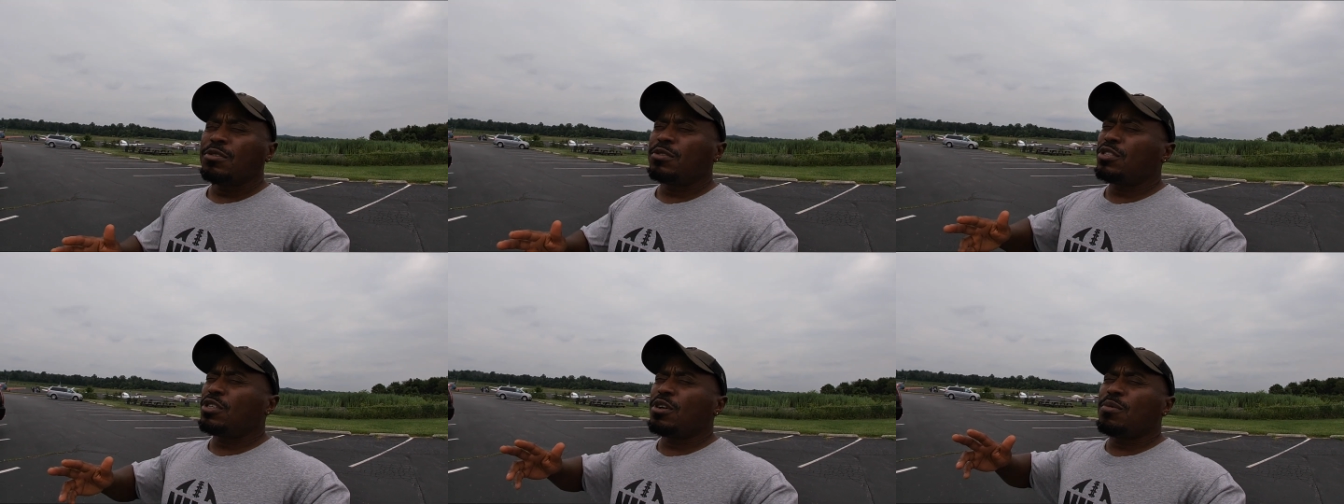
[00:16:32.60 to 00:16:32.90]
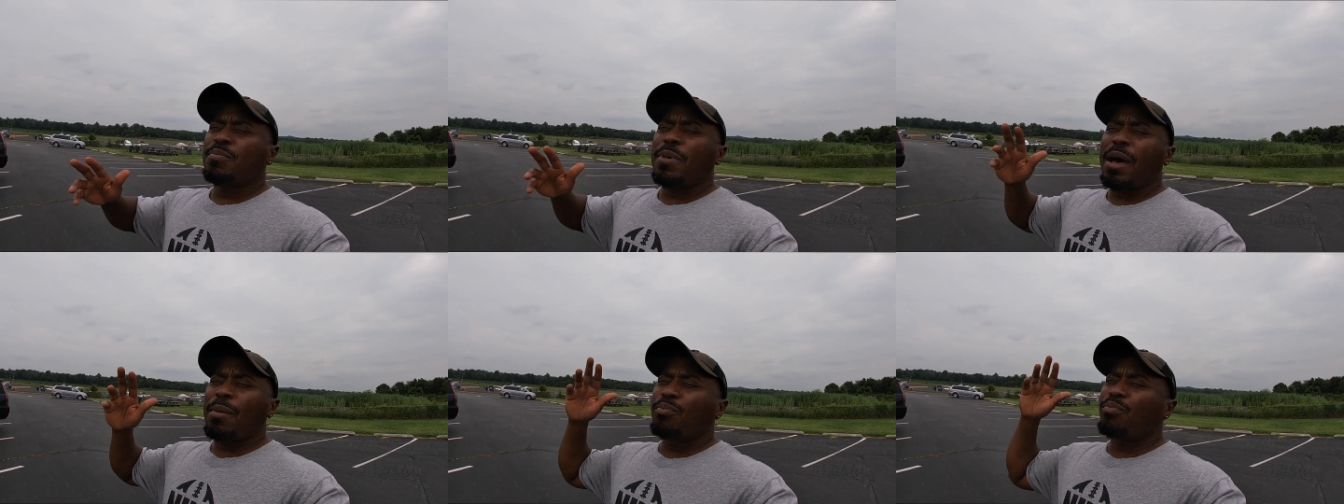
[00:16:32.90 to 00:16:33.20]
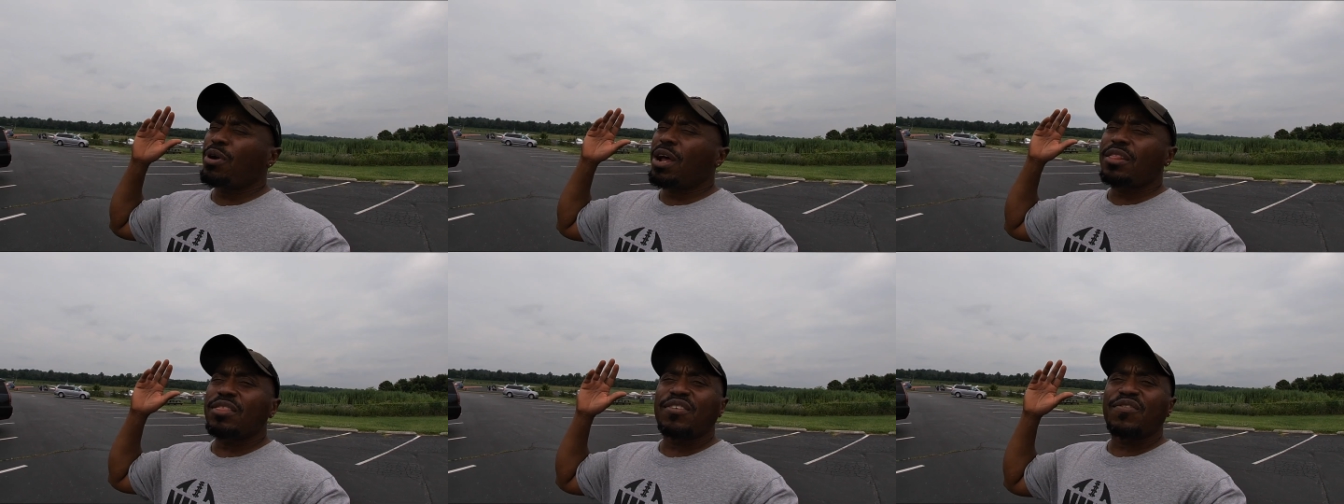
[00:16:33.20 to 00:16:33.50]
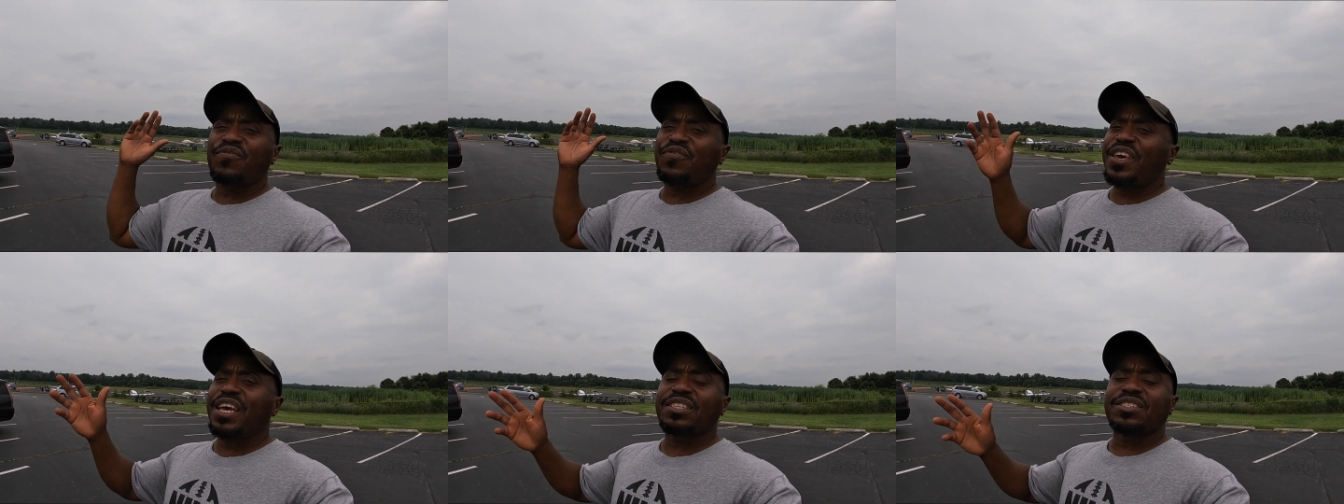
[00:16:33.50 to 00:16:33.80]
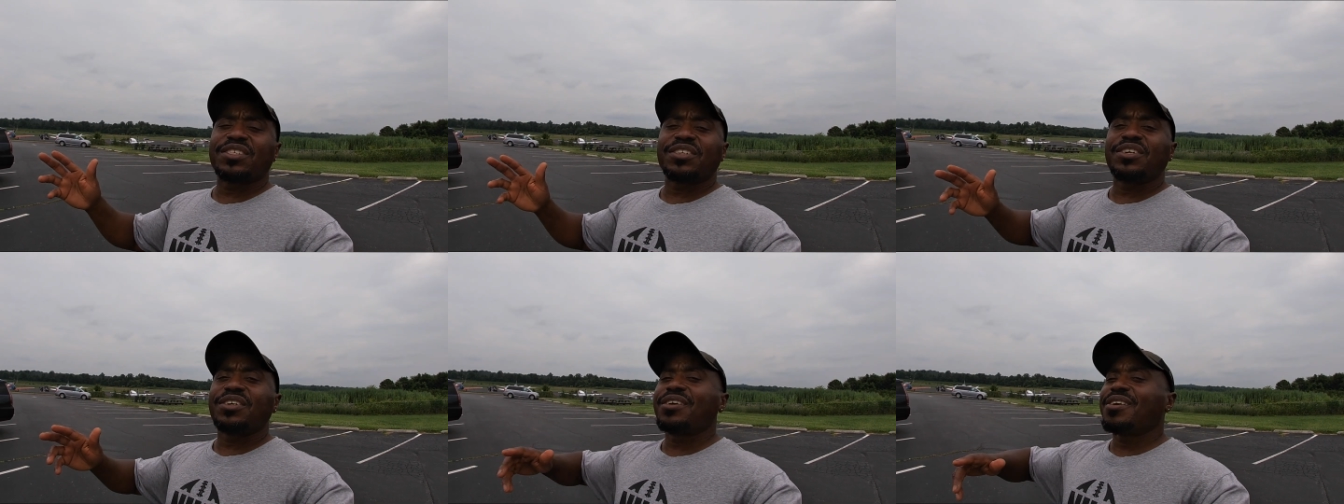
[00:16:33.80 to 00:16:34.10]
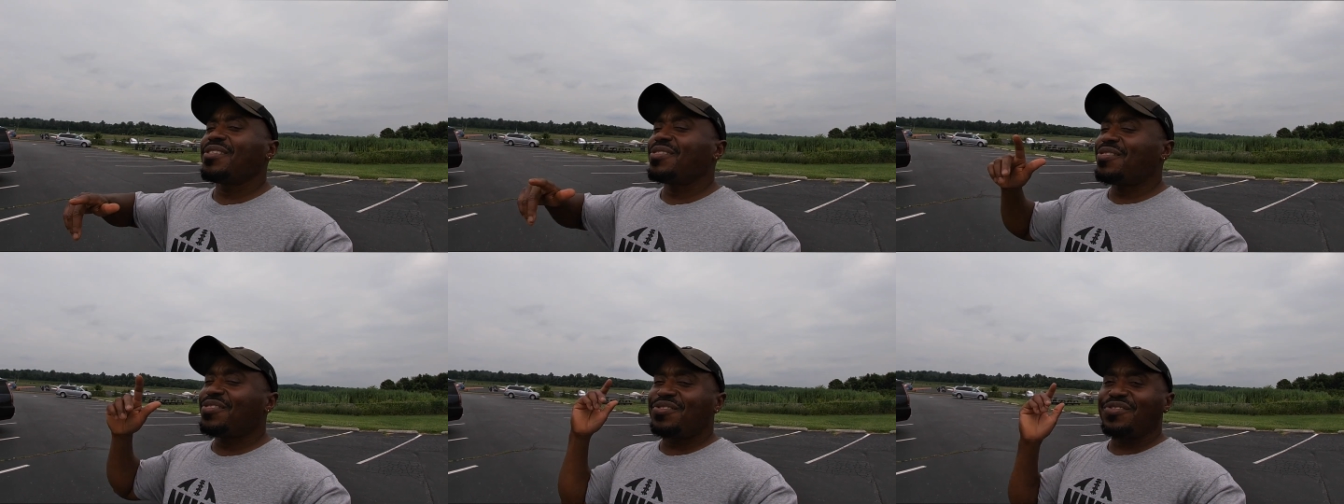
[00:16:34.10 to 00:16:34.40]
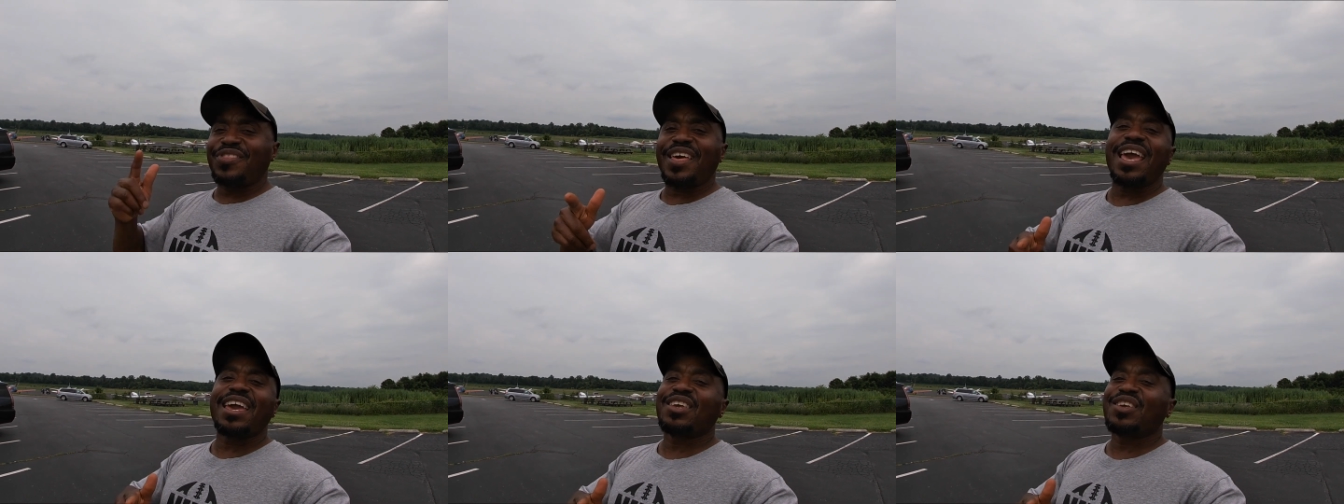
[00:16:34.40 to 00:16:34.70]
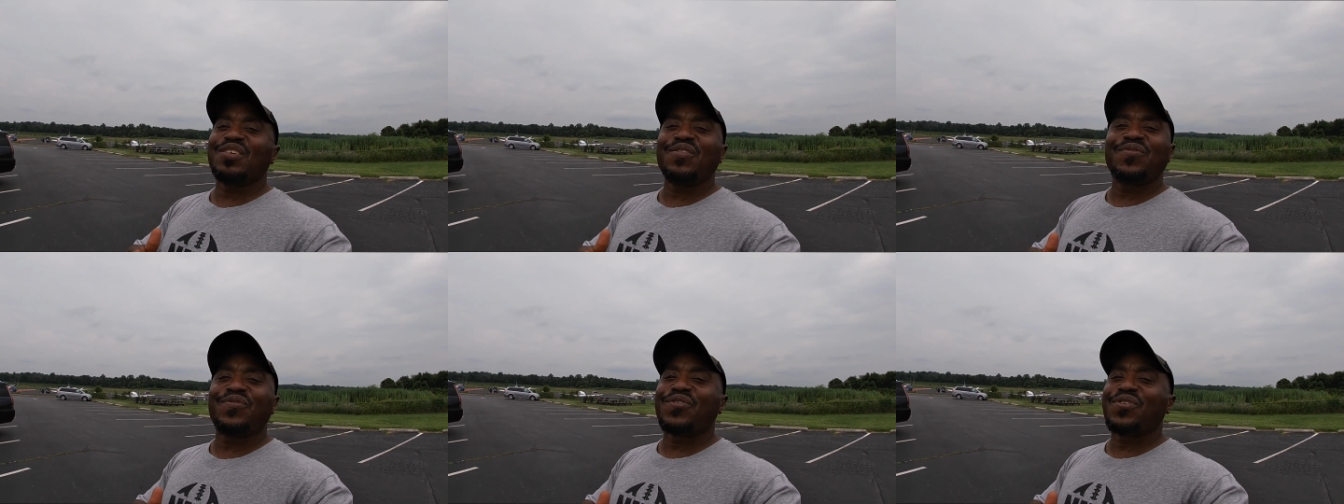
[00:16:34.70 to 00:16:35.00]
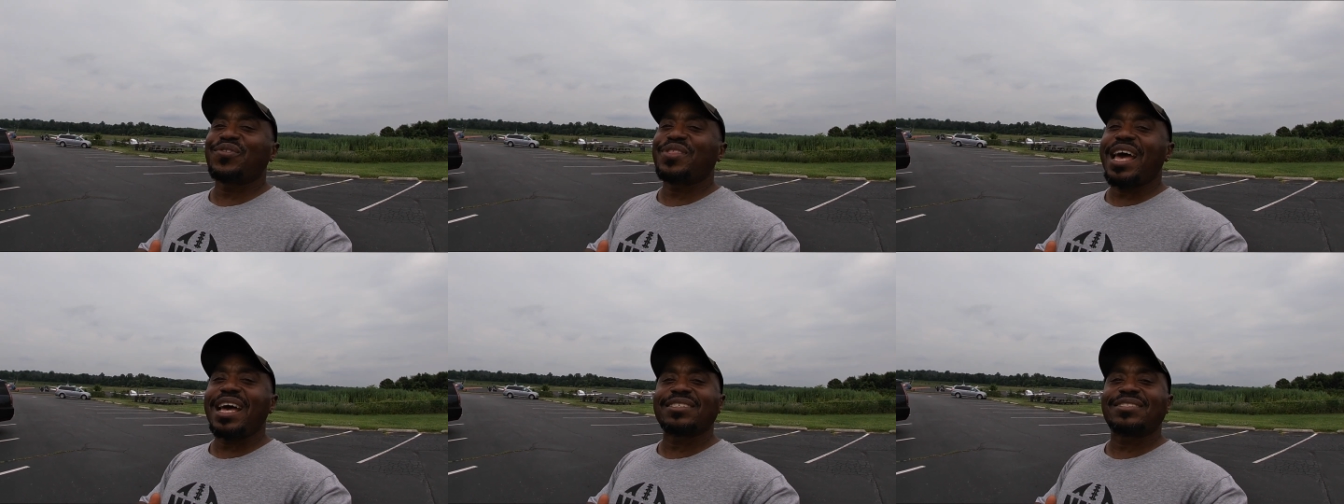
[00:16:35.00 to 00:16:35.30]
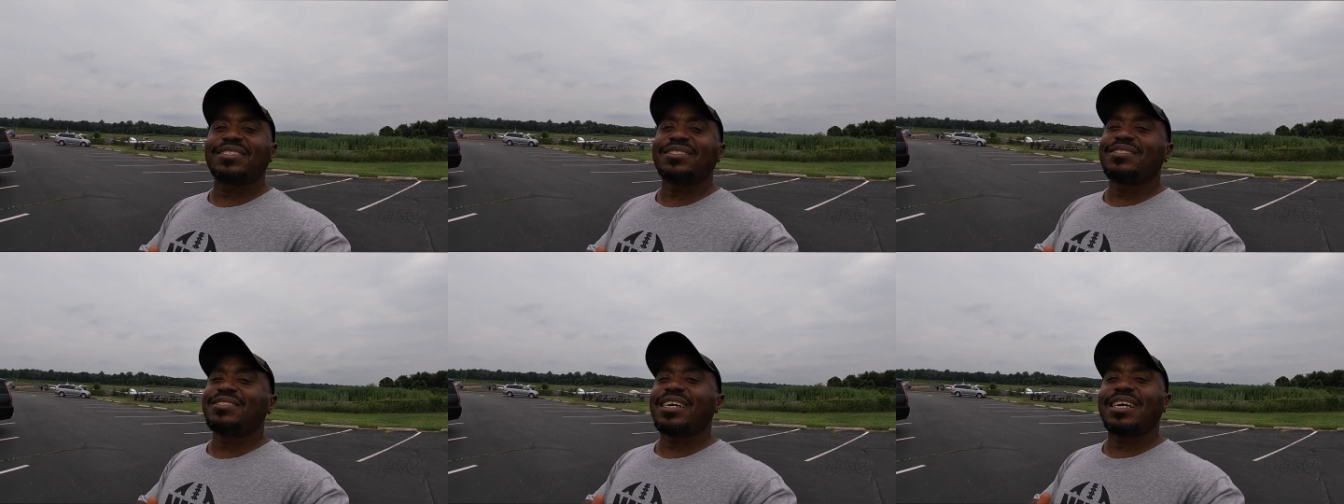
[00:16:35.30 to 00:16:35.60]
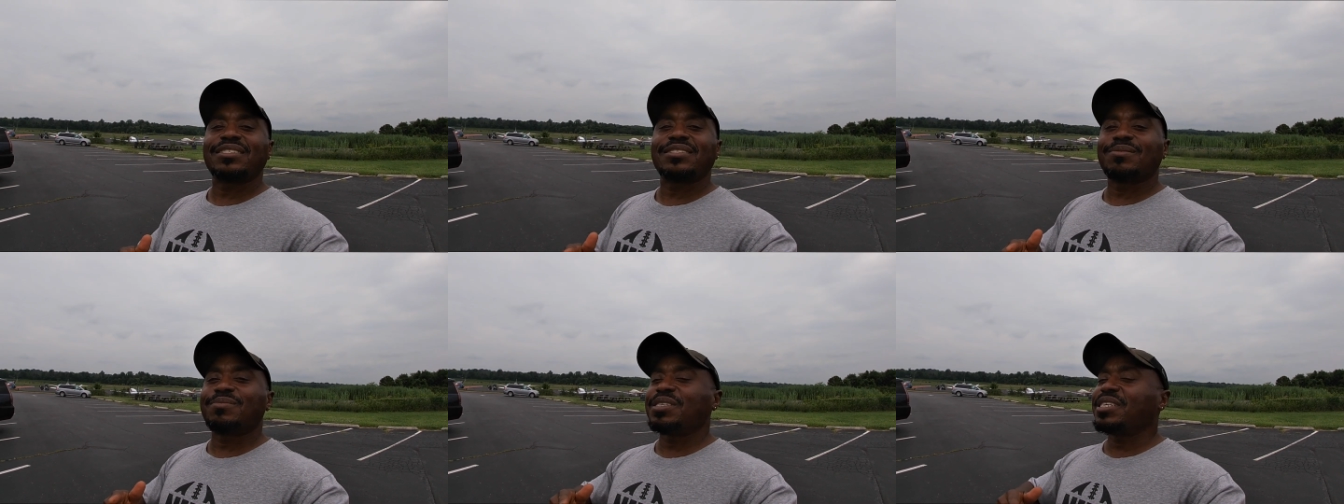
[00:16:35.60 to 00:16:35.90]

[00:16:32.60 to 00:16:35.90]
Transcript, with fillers: to my brother Victor, thank you for that suggestion,